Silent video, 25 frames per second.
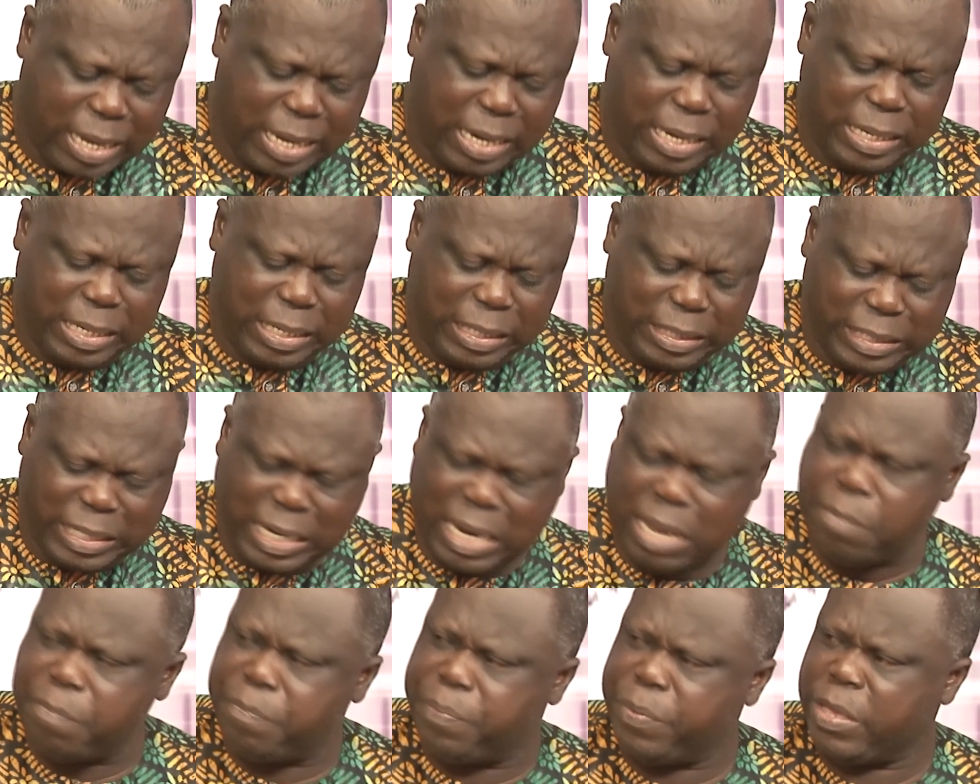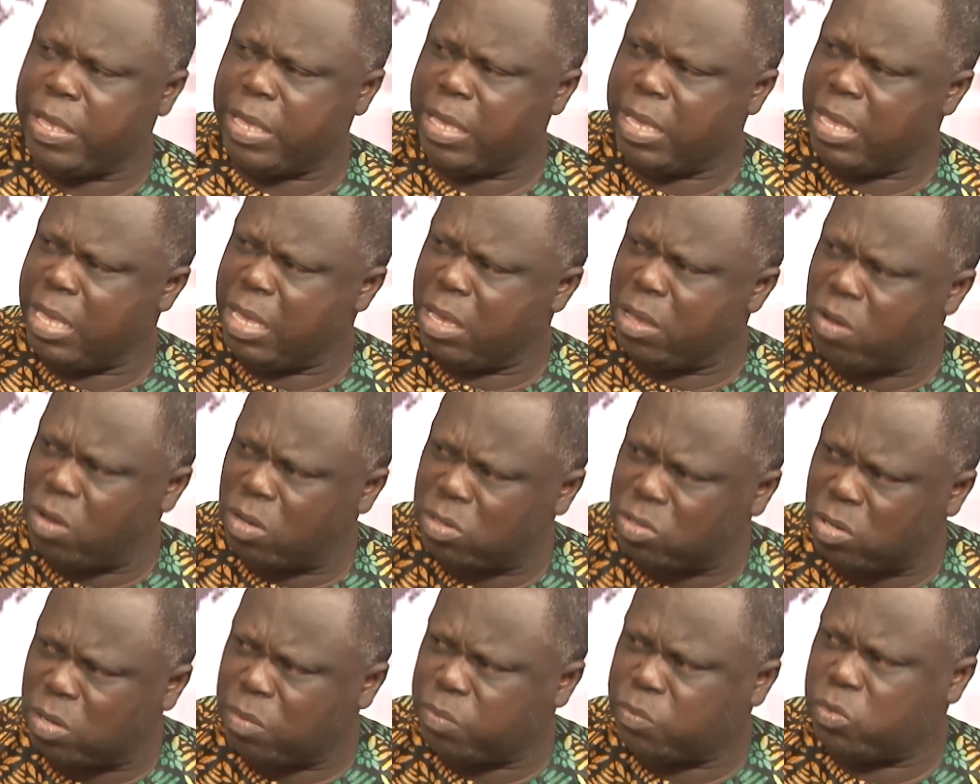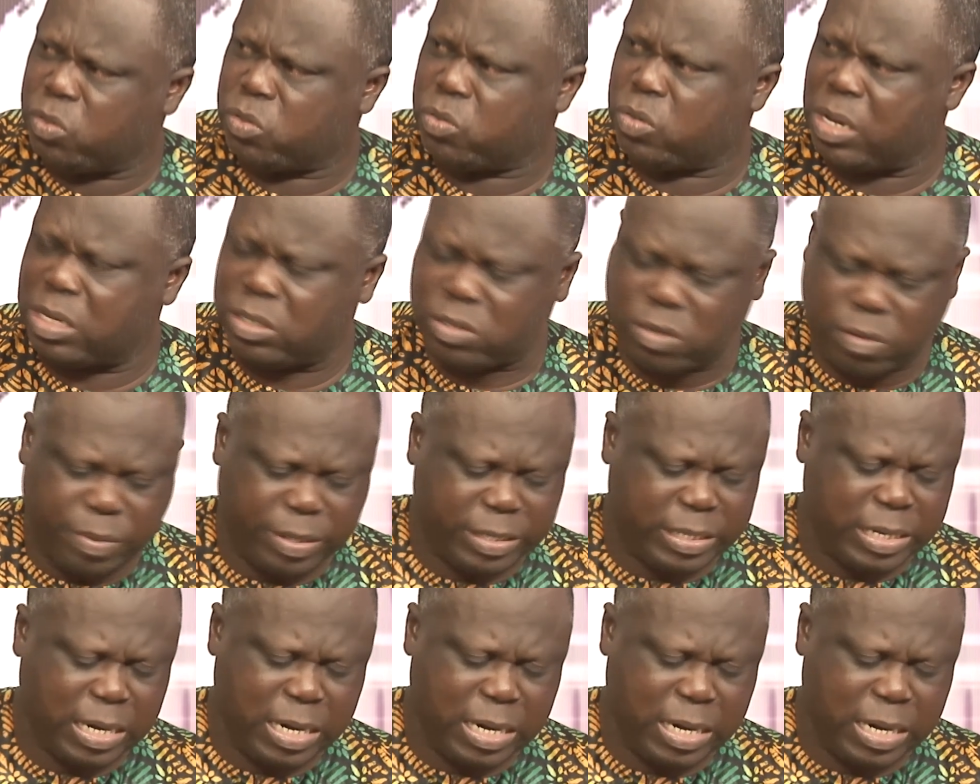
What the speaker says: the GMP, he got up to so